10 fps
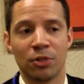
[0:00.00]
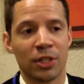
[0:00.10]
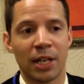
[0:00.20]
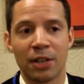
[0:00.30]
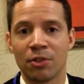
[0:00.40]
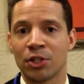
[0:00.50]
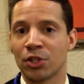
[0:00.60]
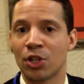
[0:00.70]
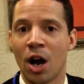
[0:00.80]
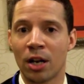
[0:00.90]
together and
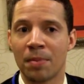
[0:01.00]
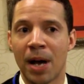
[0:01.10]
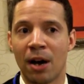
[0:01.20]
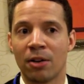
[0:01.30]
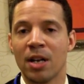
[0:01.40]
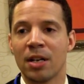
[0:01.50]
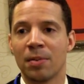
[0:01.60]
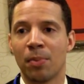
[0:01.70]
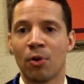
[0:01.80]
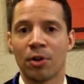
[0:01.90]
just talk about
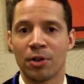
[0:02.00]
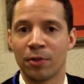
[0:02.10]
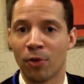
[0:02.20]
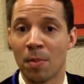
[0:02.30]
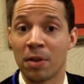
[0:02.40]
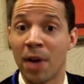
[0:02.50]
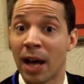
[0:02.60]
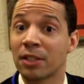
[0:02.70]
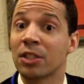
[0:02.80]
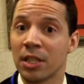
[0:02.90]
important affirmative
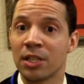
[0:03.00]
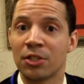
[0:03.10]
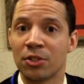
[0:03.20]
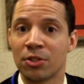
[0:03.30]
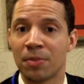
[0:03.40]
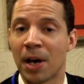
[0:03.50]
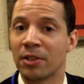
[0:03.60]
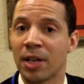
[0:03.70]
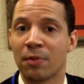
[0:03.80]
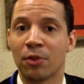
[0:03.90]
action issues,
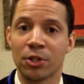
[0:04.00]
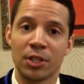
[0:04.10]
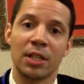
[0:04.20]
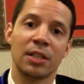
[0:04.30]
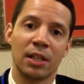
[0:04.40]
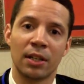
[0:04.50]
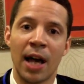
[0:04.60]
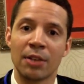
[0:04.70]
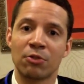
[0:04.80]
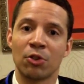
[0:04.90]
about diversity in the
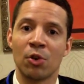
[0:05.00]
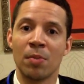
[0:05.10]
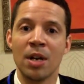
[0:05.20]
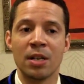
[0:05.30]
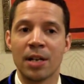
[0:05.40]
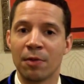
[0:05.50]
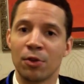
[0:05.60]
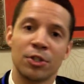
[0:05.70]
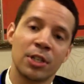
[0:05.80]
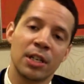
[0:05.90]
classroom,
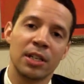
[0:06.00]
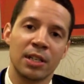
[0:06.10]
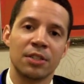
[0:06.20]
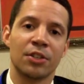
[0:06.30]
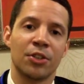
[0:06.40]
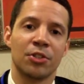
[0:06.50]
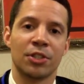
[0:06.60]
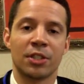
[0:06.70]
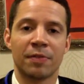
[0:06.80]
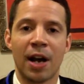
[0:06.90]
diversity in
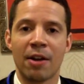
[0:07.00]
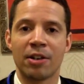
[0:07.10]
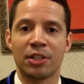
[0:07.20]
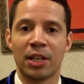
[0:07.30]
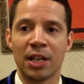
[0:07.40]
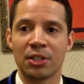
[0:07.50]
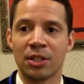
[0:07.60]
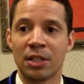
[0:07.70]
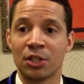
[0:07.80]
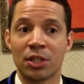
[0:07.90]
institutions of higher
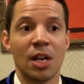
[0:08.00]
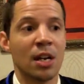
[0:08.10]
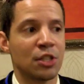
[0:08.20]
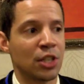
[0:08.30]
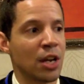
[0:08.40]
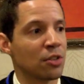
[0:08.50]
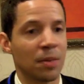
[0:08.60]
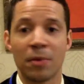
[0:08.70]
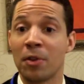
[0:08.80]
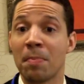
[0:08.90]
education, and just share
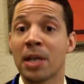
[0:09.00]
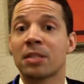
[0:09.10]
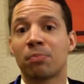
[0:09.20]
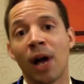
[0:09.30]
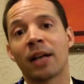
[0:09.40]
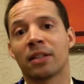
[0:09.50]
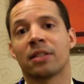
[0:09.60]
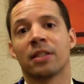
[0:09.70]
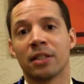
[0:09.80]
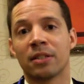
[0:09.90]
some of the best
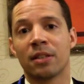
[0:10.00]
practices